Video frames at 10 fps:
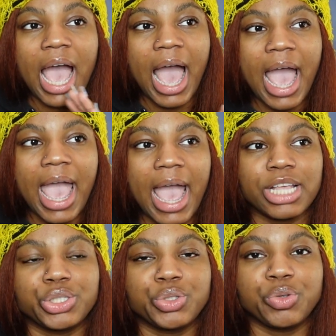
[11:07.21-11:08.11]
I
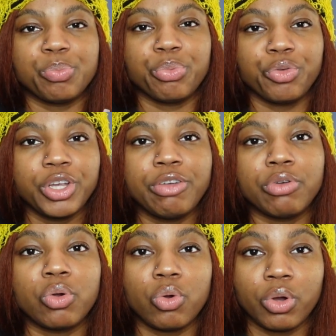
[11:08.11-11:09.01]
had to
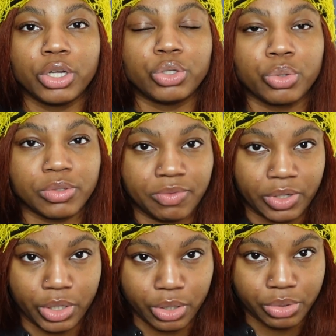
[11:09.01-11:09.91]
pre-record those
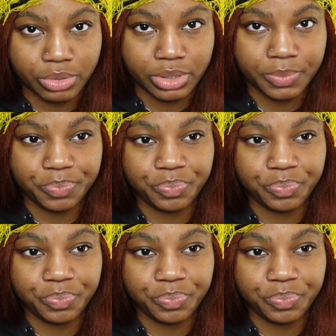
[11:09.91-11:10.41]
videos,